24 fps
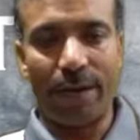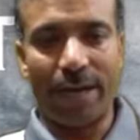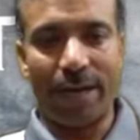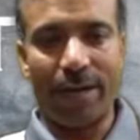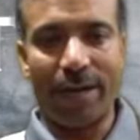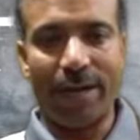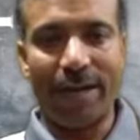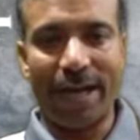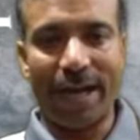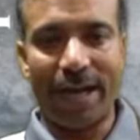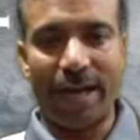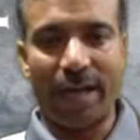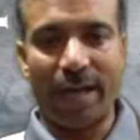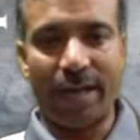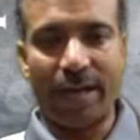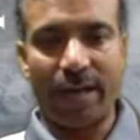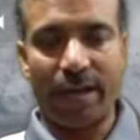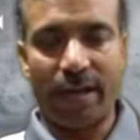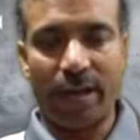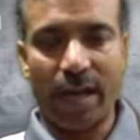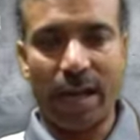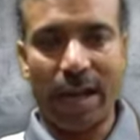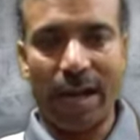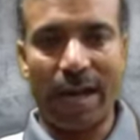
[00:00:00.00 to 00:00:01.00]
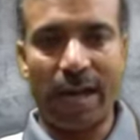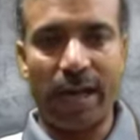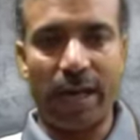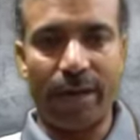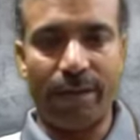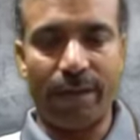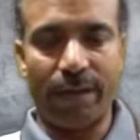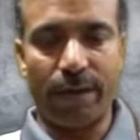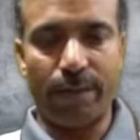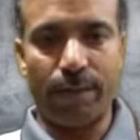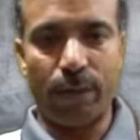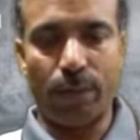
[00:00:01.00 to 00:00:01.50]
in Delhi. I
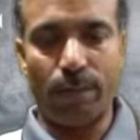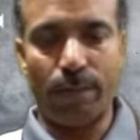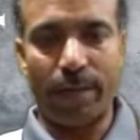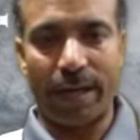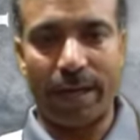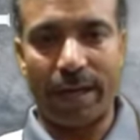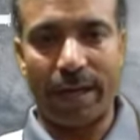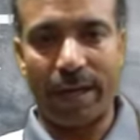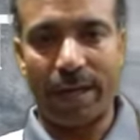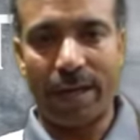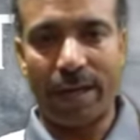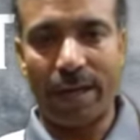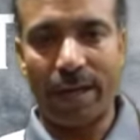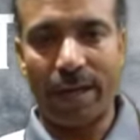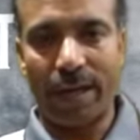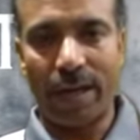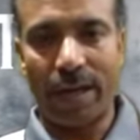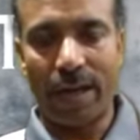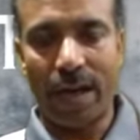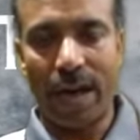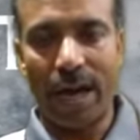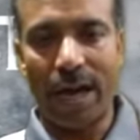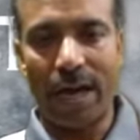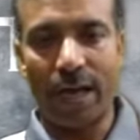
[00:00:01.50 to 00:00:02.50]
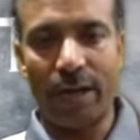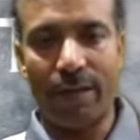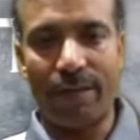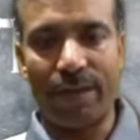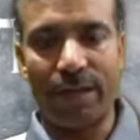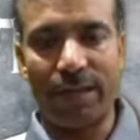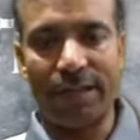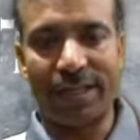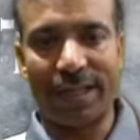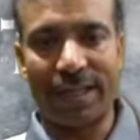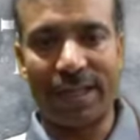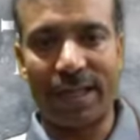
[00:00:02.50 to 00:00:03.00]
live in Mumbai. I live
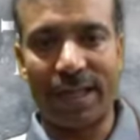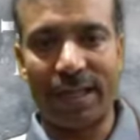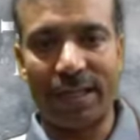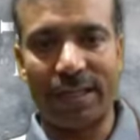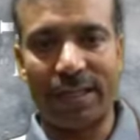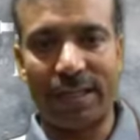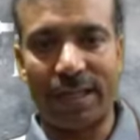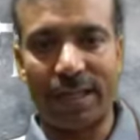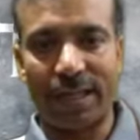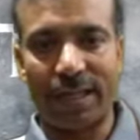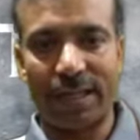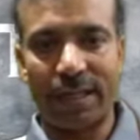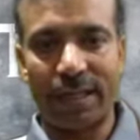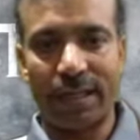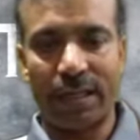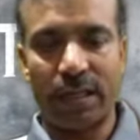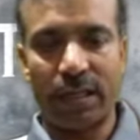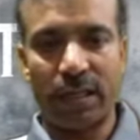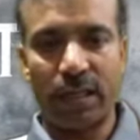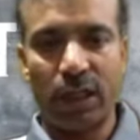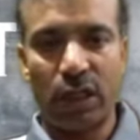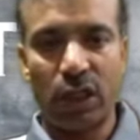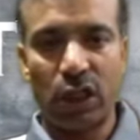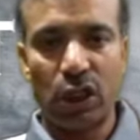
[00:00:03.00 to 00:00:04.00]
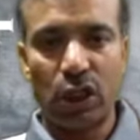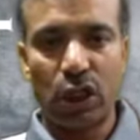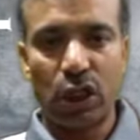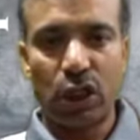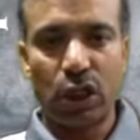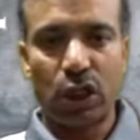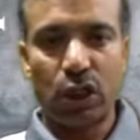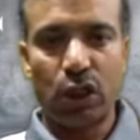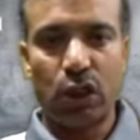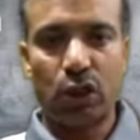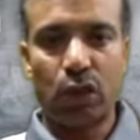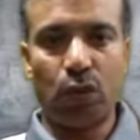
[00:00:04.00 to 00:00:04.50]
in Jakarta.
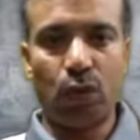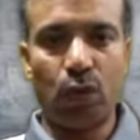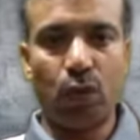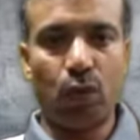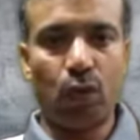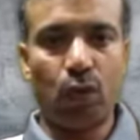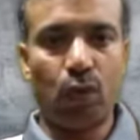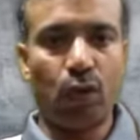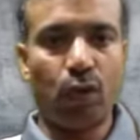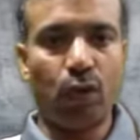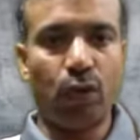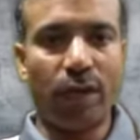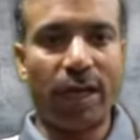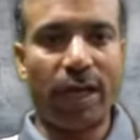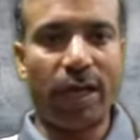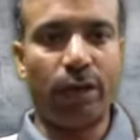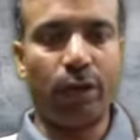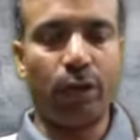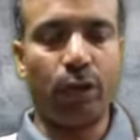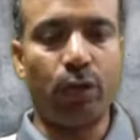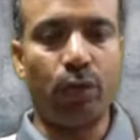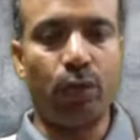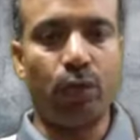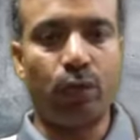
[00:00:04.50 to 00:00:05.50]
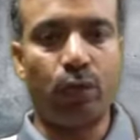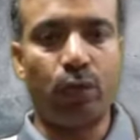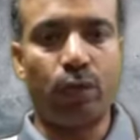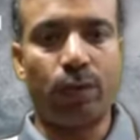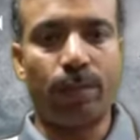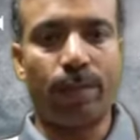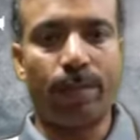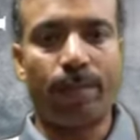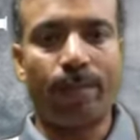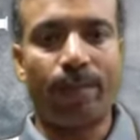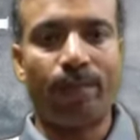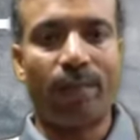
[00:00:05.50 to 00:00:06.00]
So you have to use
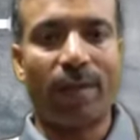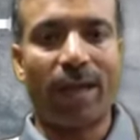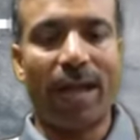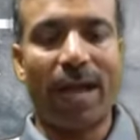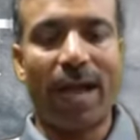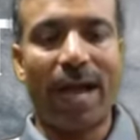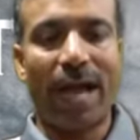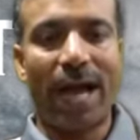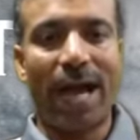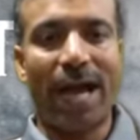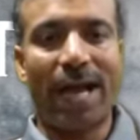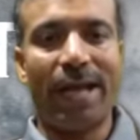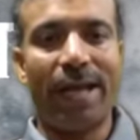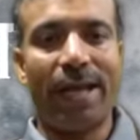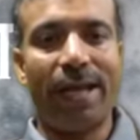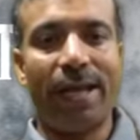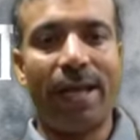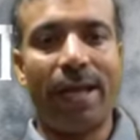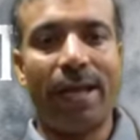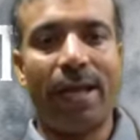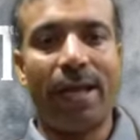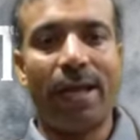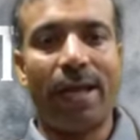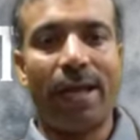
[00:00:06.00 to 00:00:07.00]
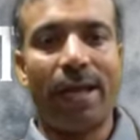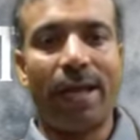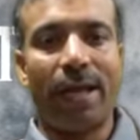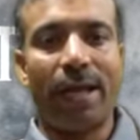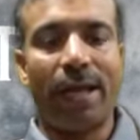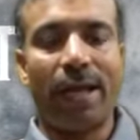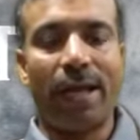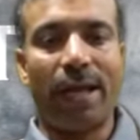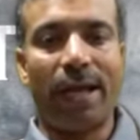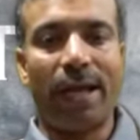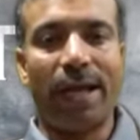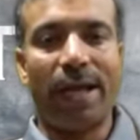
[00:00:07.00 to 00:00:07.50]
I
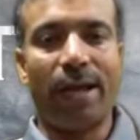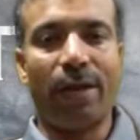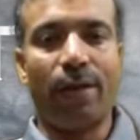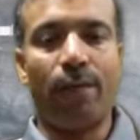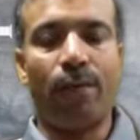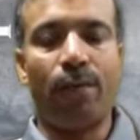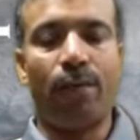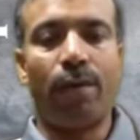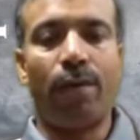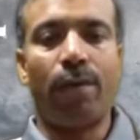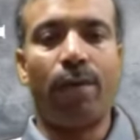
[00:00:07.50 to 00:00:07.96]
live